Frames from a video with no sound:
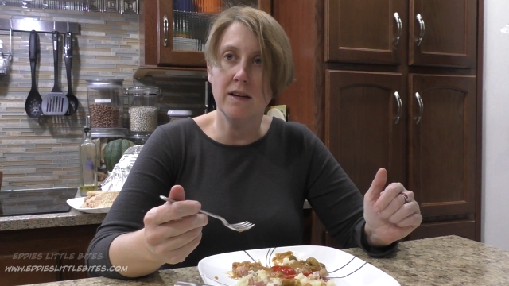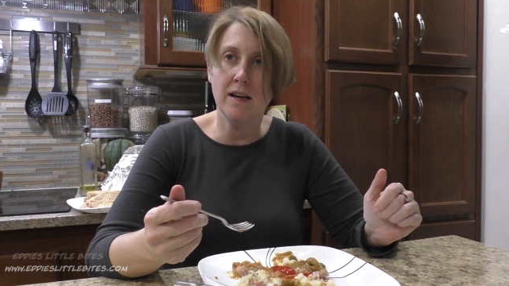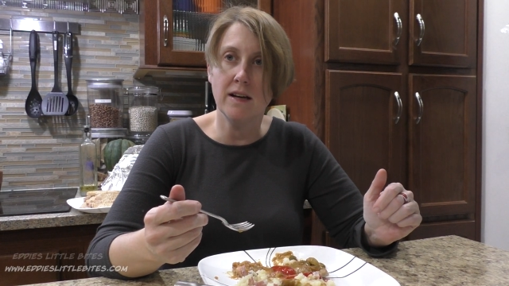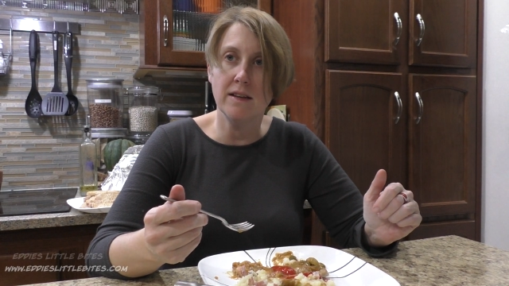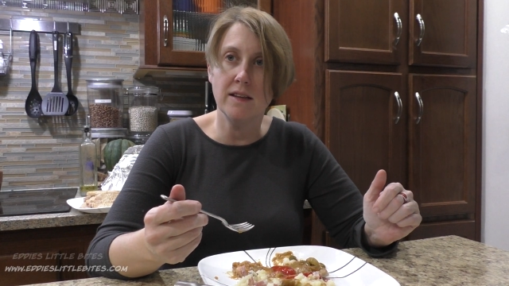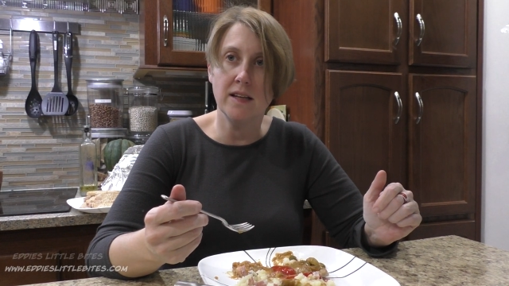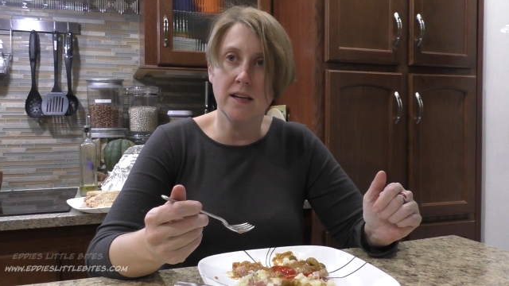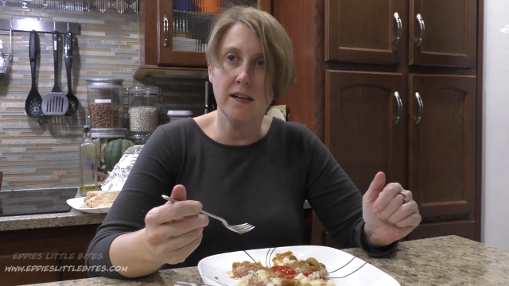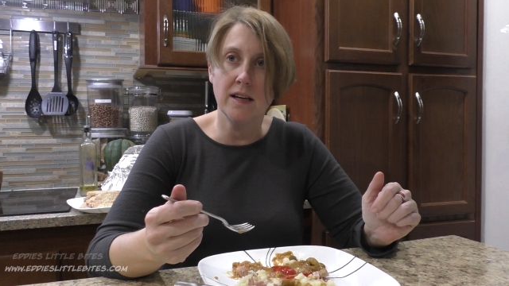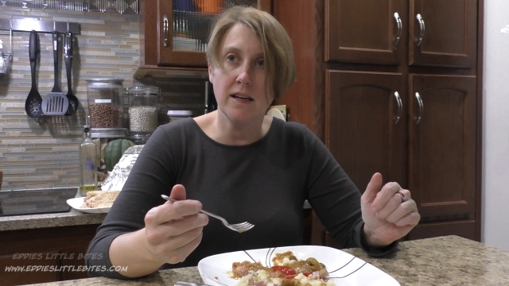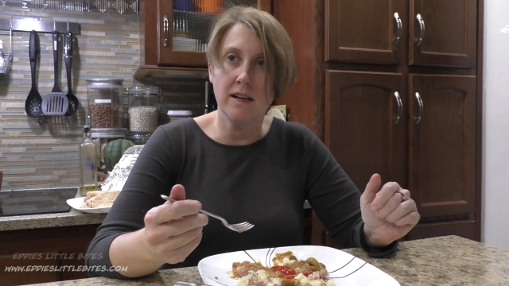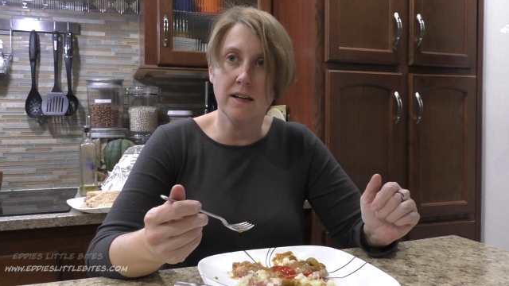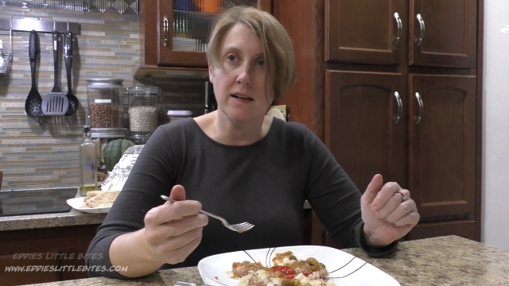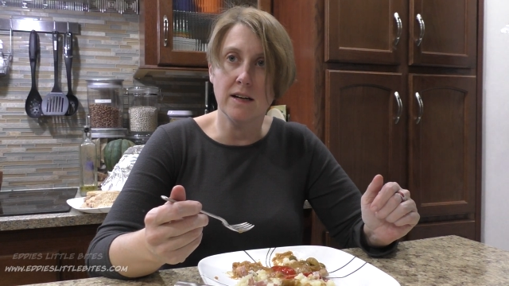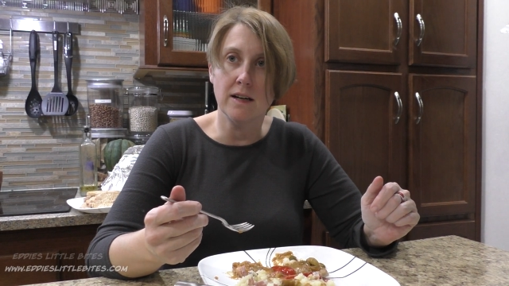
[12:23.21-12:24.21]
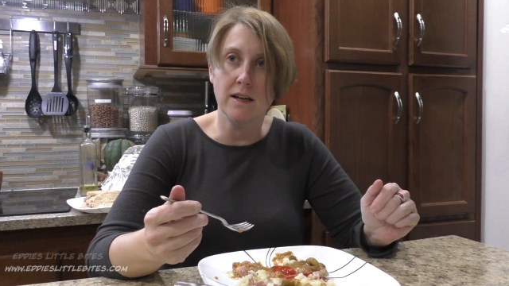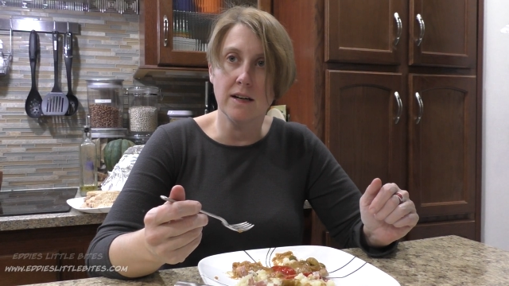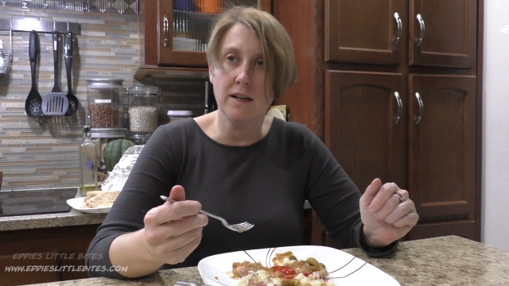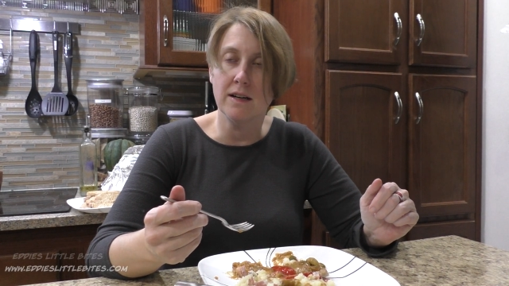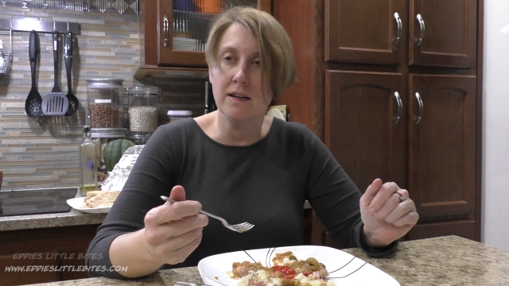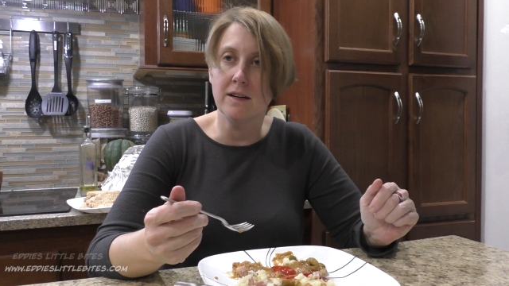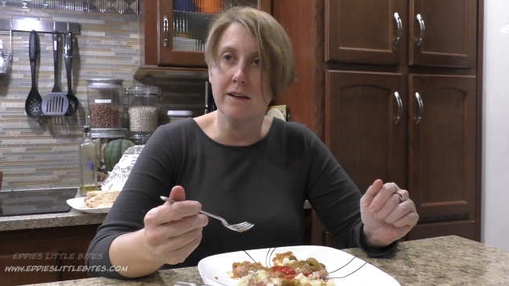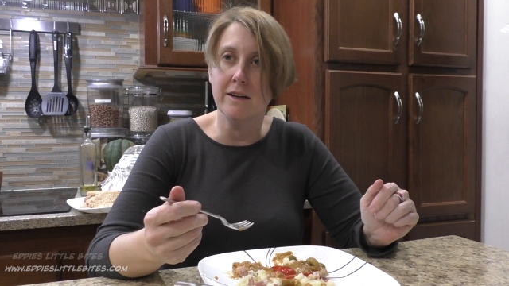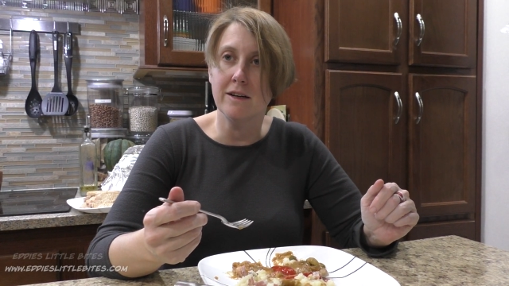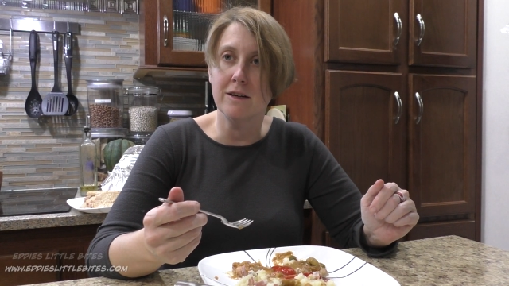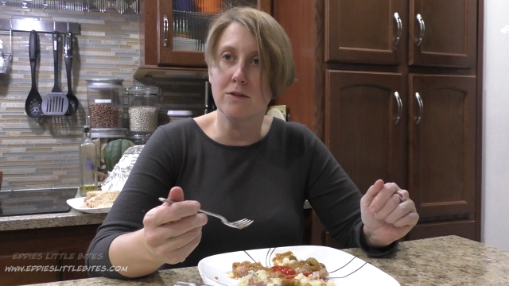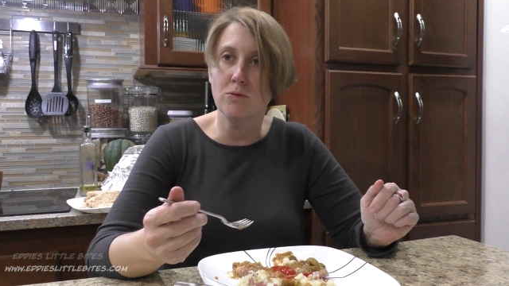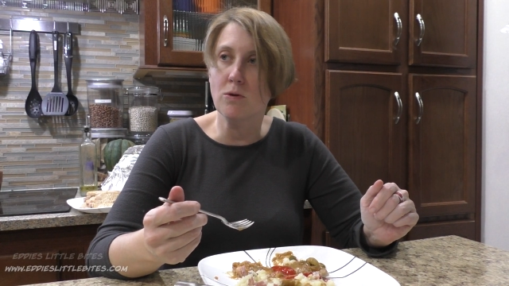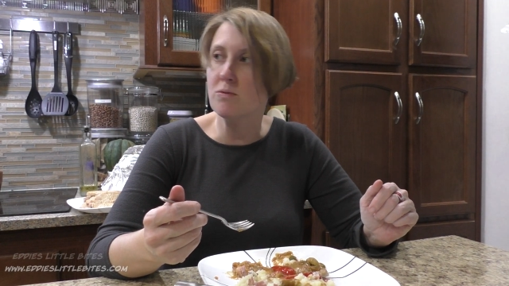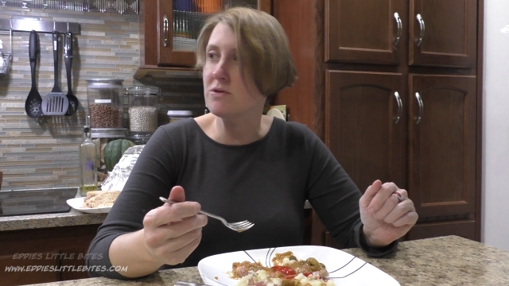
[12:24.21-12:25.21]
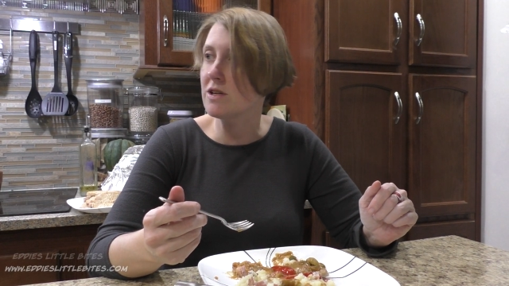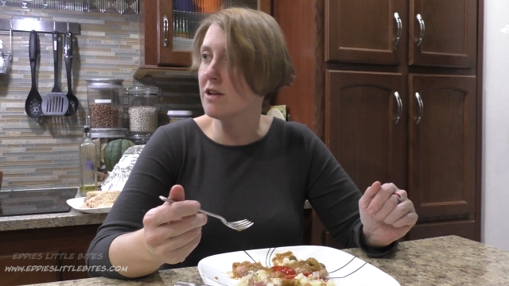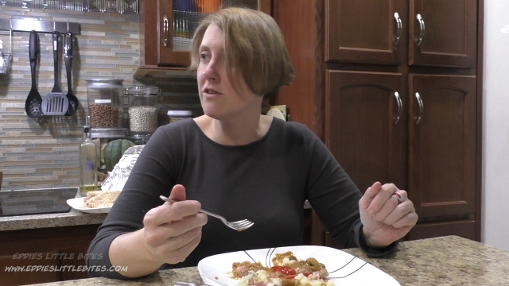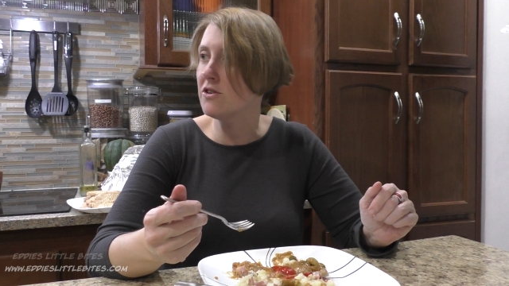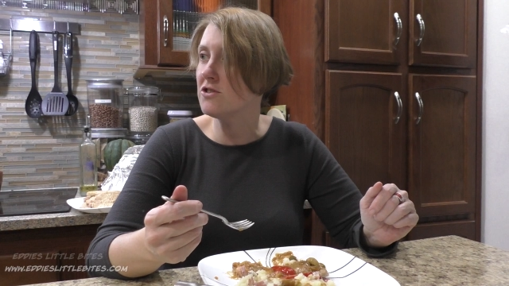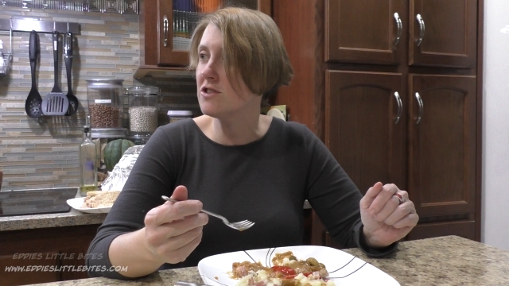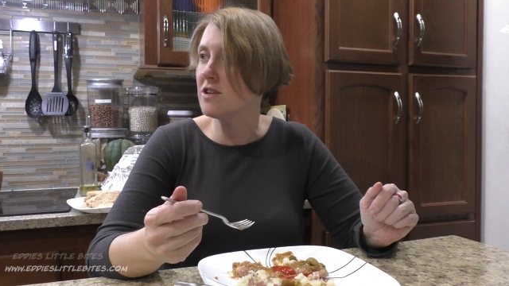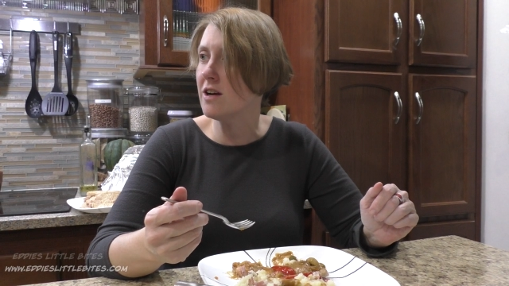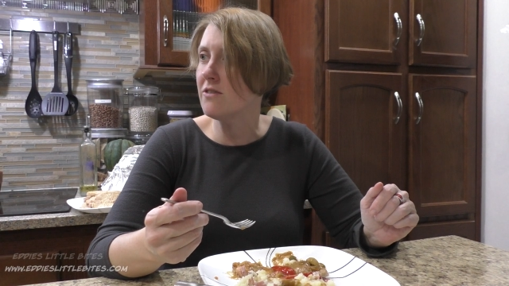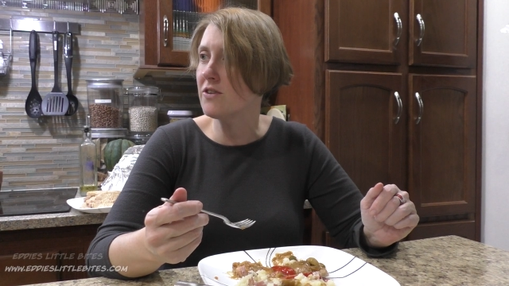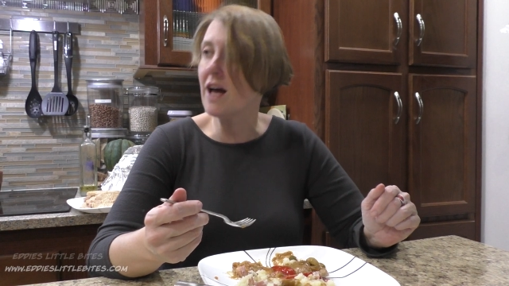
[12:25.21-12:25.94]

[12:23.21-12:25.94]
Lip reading: and the what was the other stuff?